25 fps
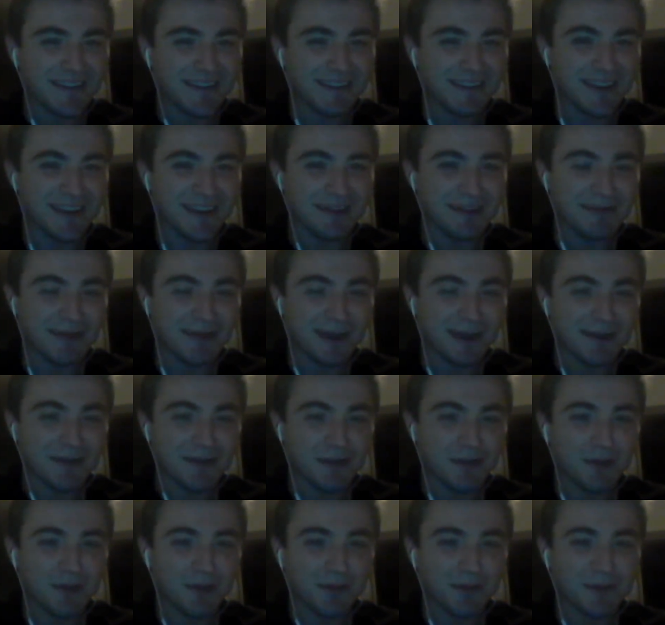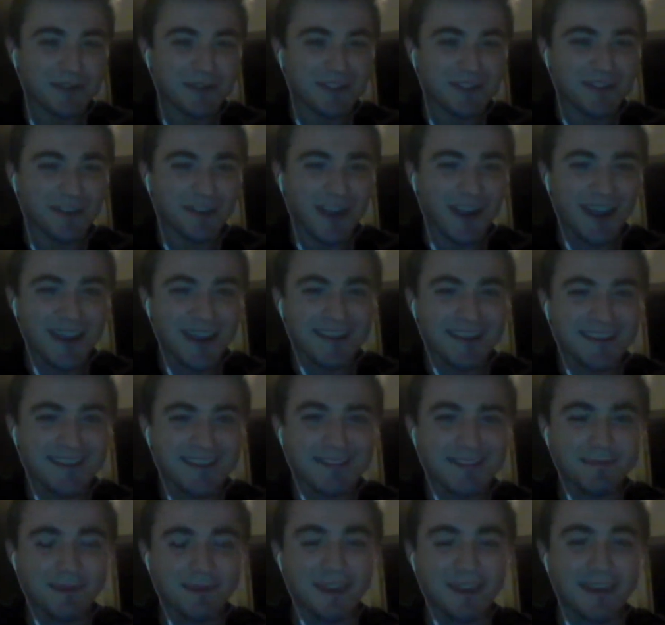I don't know what was in their
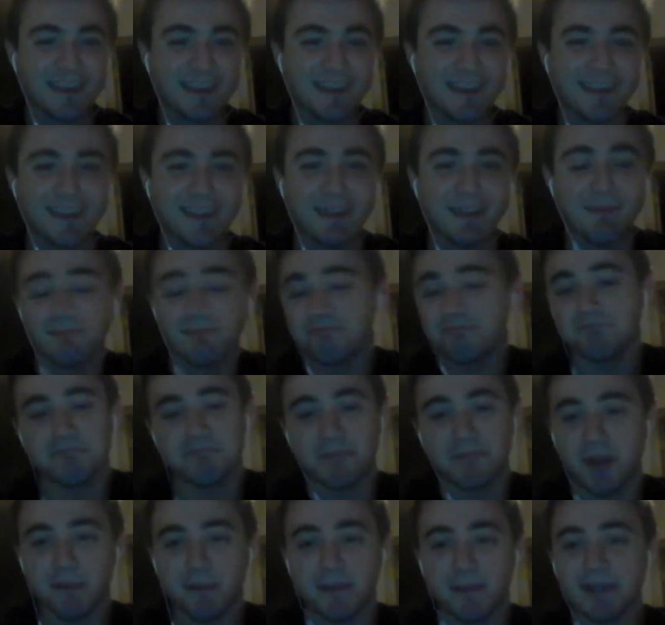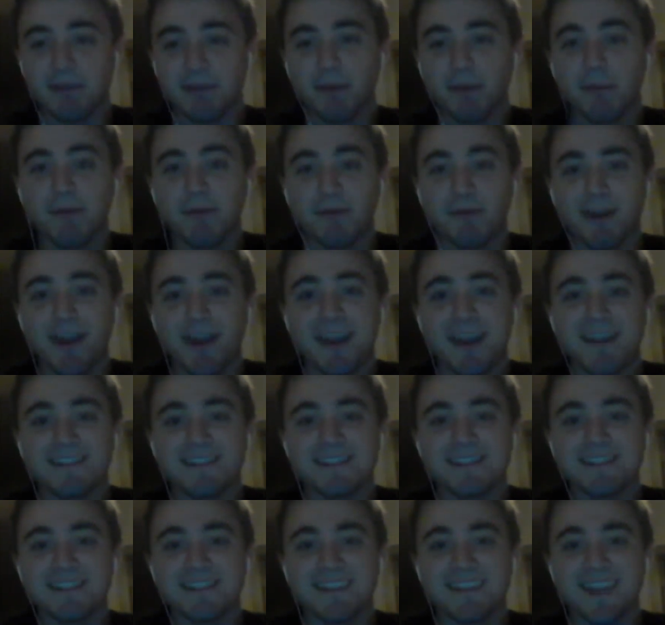hands, but he whooped their
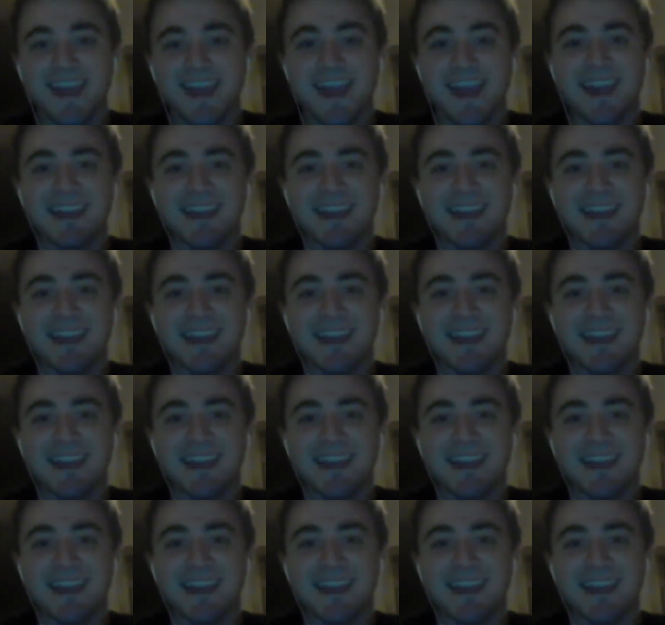ass. And